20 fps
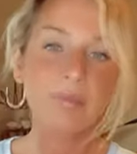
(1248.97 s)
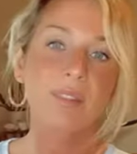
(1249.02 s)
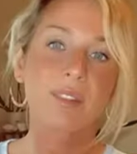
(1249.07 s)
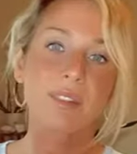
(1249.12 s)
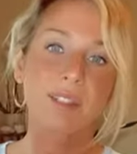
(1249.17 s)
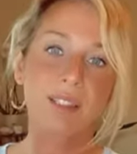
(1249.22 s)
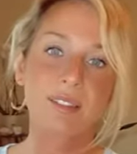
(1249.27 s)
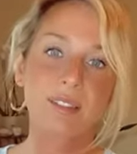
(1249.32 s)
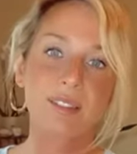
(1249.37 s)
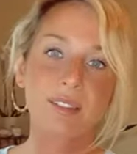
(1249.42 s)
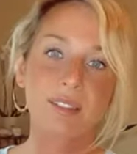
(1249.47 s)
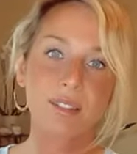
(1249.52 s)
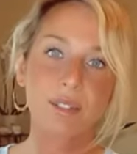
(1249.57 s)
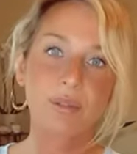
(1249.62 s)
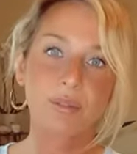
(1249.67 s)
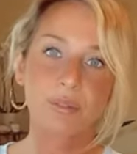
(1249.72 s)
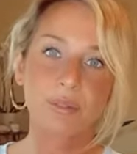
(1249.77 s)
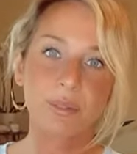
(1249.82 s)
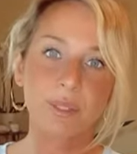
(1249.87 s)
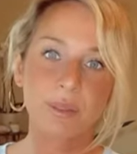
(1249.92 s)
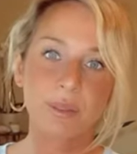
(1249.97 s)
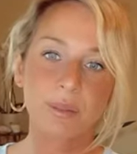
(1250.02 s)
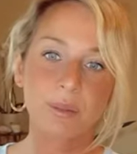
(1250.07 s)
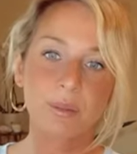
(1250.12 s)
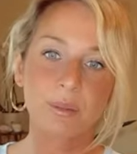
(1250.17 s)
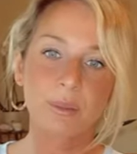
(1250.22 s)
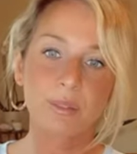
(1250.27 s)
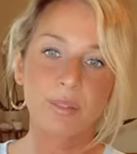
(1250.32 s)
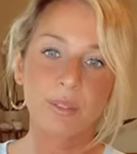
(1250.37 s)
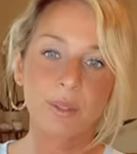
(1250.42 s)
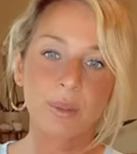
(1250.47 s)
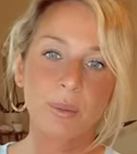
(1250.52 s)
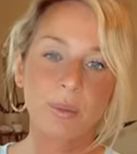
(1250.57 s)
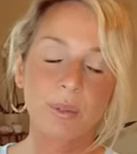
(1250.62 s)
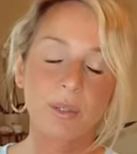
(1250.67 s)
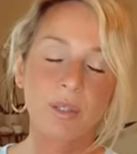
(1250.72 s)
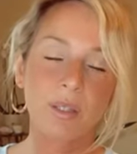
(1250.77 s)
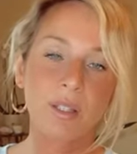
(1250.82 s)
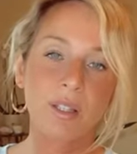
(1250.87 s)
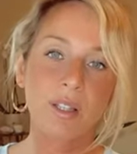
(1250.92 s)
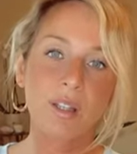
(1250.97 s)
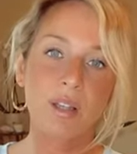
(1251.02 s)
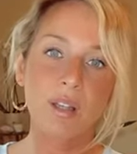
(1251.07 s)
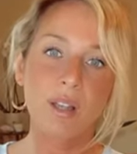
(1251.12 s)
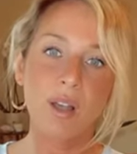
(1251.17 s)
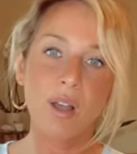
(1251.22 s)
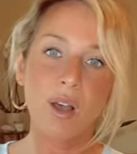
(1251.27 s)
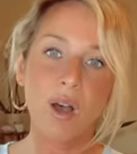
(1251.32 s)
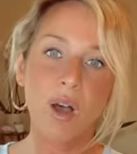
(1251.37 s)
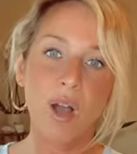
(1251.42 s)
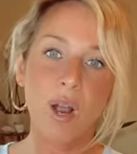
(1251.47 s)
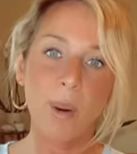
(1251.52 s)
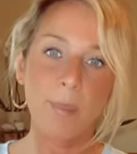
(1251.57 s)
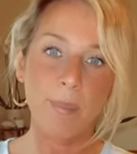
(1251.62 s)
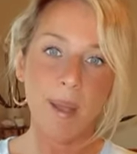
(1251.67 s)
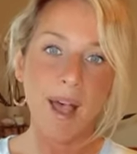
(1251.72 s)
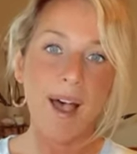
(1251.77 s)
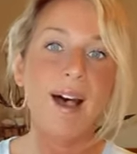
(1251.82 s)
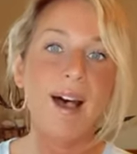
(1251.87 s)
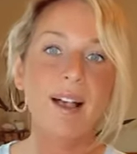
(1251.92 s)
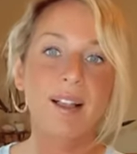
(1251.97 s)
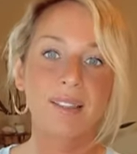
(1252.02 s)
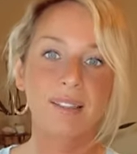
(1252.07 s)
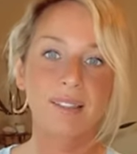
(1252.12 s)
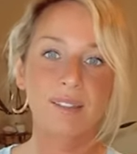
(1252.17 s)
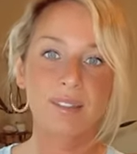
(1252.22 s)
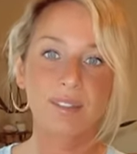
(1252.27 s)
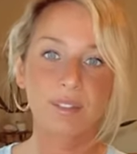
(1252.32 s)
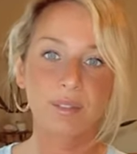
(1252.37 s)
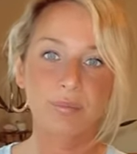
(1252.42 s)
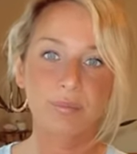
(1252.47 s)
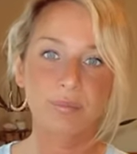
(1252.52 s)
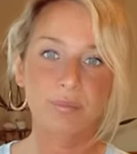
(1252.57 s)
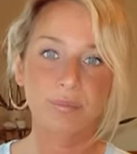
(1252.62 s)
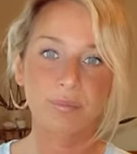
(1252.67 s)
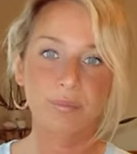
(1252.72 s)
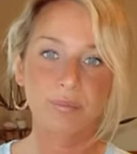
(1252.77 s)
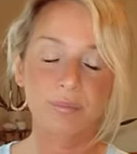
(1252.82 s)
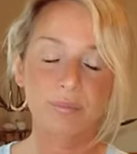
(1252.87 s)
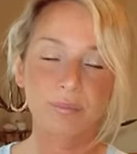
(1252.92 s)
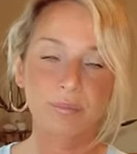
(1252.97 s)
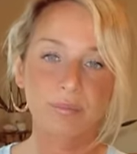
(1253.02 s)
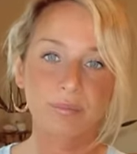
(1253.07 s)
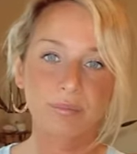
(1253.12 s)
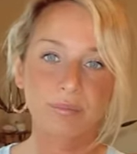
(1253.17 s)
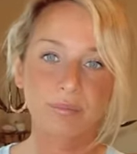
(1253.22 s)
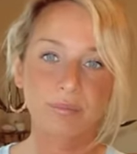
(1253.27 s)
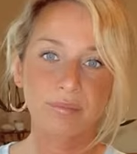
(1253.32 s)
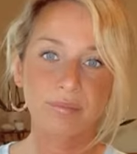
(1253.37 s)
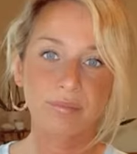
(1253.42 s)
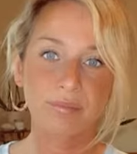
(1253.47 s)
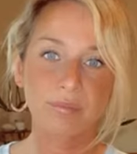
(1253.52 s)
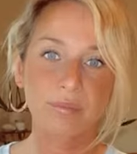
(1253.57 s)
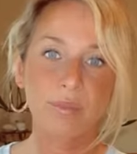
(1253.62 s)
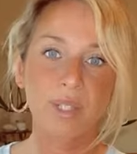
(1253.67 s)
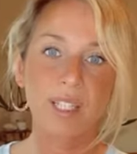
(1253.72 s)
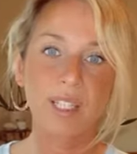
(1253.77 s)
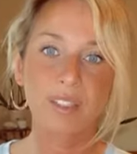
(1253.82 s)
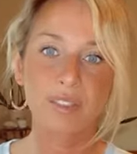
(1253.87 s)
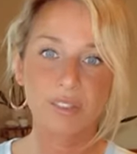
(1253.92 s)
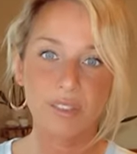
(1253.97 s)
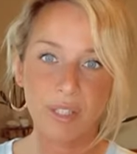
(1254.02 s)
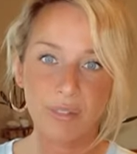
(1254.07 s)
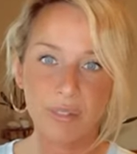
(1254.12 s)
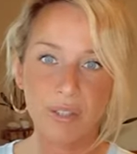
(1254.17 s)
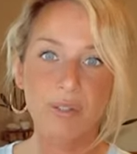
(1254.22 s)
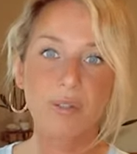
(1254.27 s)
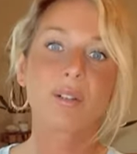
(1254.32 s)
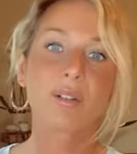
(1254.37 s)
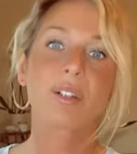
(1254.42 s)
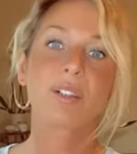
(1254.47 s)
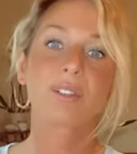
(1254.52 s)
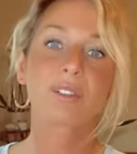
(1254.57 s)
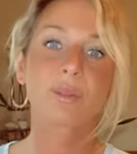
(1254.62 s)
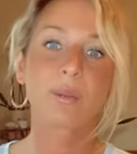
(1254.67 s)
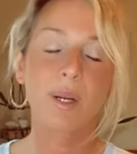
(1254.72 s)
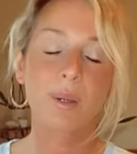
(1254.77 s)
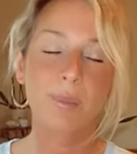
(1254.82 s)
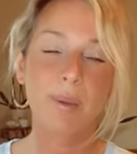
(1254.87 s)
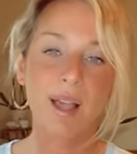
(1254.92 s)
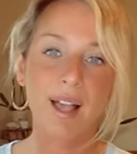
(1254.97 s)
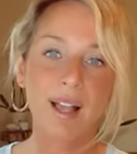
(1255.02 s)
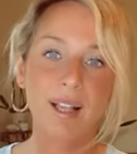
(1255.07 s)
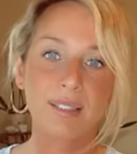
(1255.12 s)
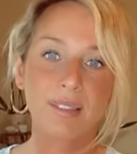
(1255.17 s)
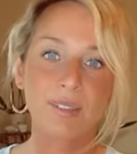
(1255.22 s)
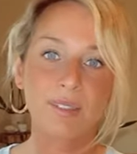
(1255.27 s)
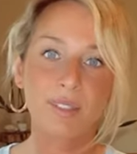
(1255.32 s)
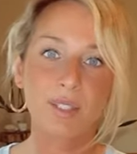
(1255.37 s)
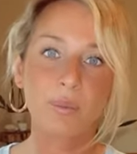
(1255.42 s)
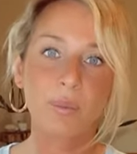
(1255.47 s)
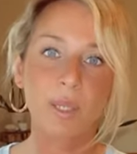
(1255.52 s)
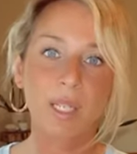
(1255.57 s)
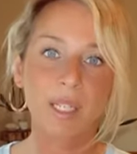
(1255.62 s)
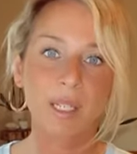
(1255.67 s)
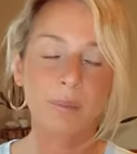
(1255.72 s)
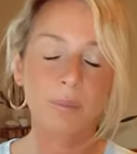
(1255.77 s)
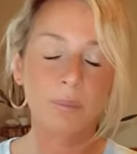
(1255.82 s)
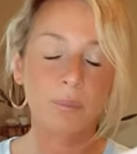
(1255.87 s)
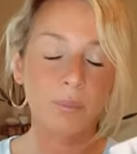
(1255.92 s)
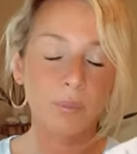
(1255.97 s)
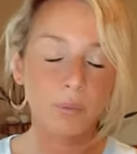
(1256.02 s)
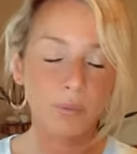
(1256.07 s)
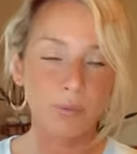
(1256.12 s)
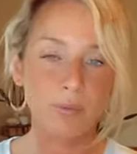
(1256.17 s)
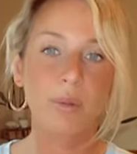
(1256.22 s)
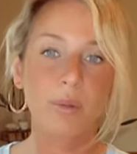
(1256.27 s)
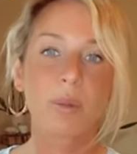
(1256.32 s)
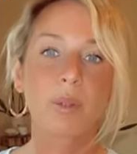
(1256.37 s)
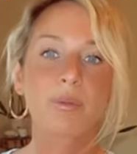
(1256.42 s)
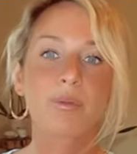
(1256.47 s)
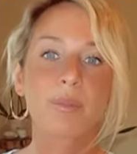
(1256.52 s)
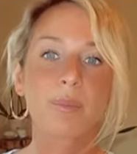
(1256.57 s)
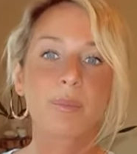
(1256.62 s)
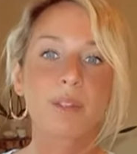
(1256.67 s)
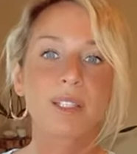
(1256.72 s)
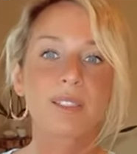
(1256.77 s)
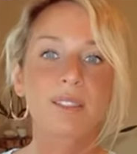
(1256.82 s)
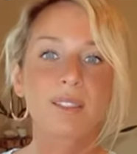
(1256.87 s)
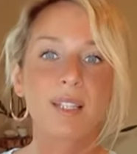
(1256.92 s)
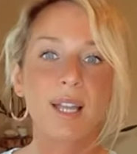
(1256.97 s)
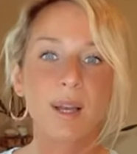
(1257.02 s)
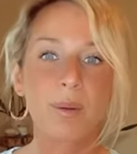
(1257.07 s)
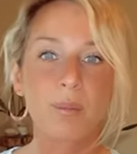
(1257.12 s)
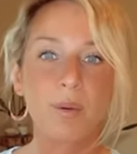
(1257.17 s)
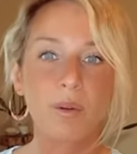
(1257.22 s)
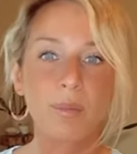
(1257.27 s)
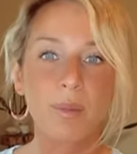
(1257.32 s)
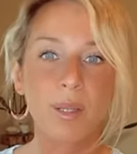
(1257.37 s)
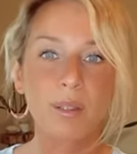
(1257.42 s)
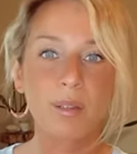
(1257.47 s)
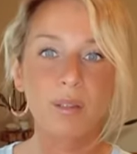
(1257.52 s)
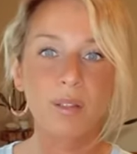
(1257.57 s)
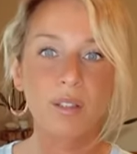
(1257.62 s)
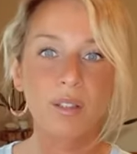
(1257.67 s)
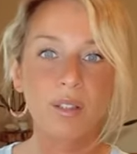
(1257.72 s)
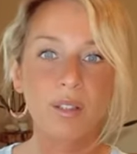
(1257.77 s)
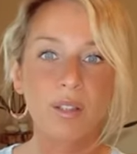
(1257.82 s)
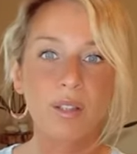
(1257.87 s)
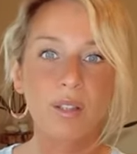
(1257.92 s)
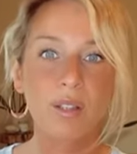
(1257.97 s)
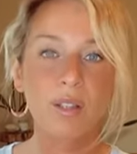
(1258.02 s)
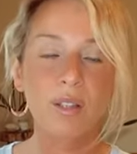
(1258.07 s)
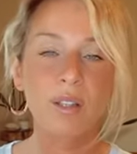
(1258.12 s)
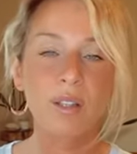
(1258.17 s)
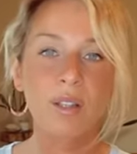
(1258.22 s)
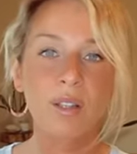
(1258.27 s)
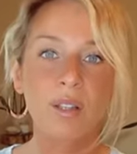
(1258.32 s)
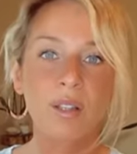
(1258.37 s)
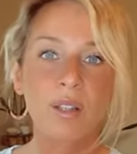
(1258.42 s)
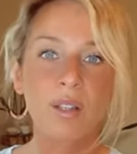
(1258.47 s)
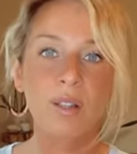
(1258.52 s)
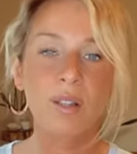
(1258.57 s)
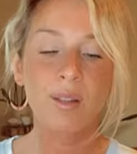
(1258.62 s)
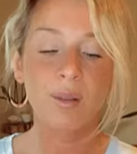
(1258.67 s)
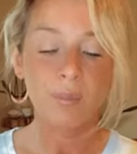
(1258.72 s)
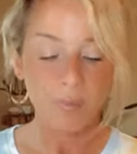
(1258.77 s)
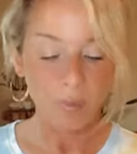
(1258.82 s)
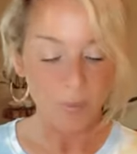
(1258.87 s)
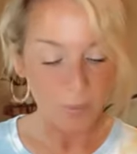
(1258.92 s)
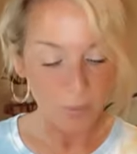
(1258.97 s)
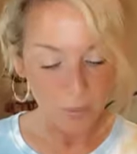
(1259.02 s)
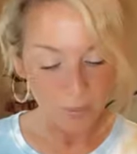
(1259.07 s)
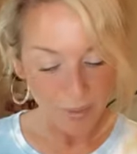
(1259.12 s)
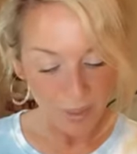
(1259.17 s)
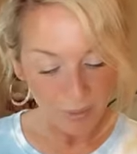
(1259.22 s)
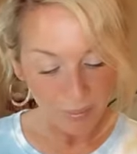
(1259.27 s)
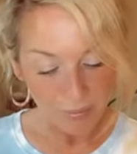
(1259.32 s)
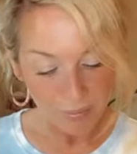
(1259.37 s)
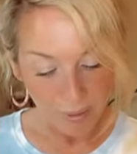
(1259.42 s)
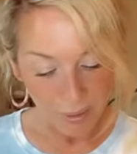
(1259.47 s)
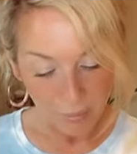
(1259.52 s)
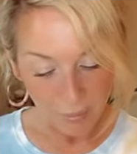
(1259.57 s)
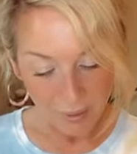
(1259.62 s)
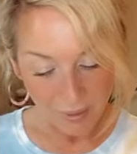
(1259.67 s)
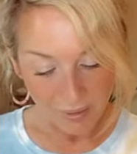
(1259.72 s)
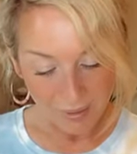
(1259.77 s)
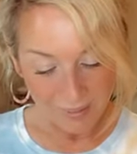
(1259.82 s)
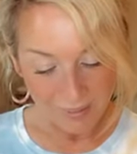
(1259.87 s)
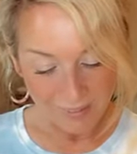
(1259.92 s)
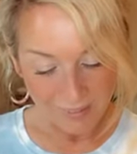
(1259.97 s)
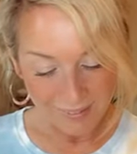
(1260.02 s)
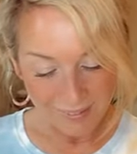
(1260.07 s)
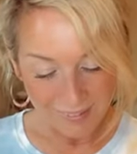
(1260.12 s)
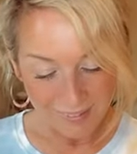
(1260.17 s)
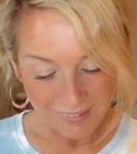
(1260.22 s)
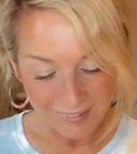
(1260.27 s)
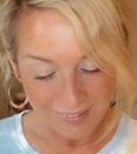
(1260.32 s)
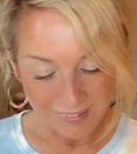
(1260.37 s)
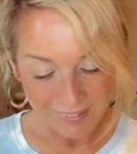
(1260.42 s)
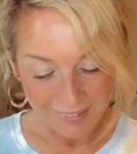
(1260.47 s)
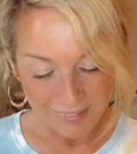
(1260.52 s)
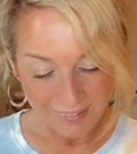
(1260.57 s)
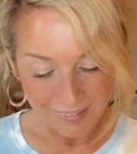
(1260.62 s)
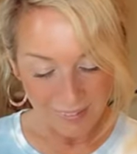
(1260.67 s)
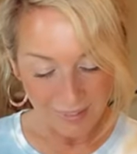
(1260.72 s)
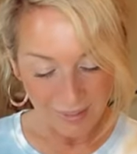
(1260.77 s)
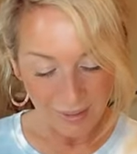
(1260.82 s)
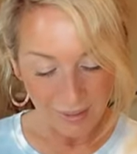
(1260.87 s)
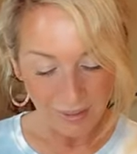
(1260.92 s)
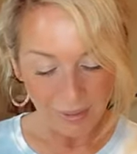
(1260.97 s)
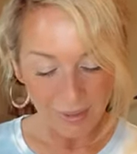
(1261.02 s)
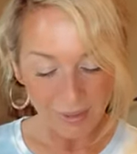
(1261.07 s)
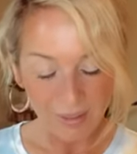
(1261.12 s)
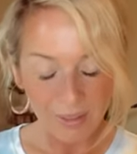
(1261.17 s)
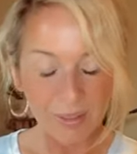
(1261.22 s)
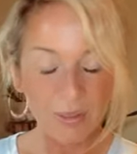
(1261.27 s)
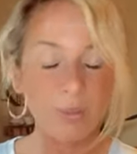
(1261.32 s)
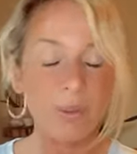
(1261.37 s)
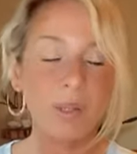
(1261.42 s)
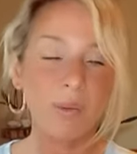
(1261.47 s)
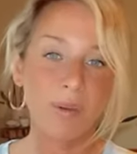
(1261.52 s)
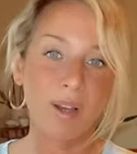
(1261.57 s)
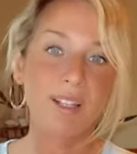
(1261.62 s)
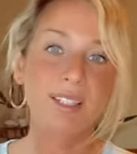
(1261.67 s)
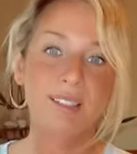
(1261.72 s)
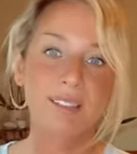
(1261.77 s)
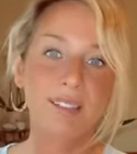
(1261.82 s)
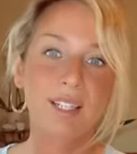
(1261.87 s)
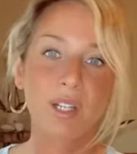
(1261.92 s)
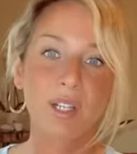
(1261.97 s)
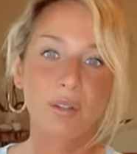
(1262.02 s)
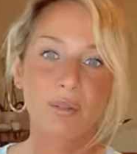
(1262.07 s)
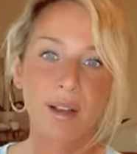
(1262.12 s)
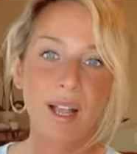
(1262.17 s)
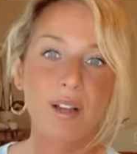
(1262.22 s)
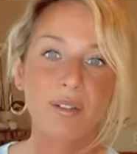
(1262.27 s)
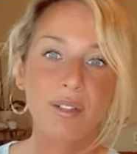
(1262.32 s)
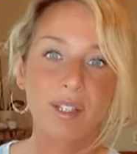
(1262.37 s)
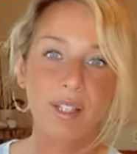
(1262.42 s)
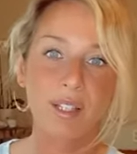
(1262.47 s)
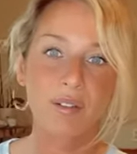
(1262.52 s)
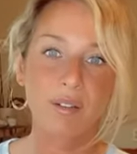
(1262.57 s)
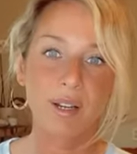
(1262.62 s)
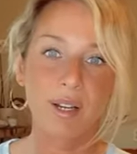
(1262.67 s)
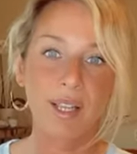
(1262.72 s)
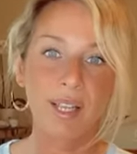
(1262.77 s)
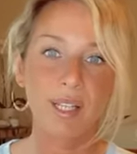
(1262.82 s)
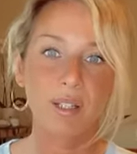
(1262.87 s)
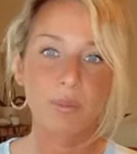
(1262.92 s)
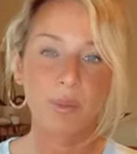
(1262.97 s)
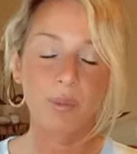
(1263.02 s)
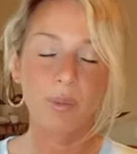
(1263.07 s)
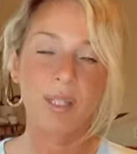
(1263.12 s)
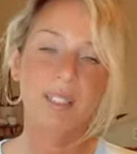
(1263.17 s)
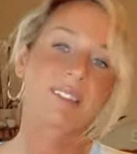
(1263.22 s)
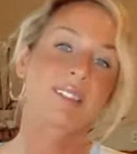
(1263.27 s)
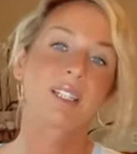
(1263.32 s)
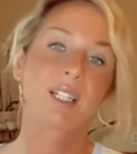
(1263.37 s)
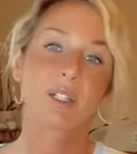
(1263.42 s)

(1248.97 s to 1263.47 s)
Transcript: This is so true. So our past, we can shut the door to our past and we can move forward from this now moment. But moving forward, we want to stay grounded, right? We want to stay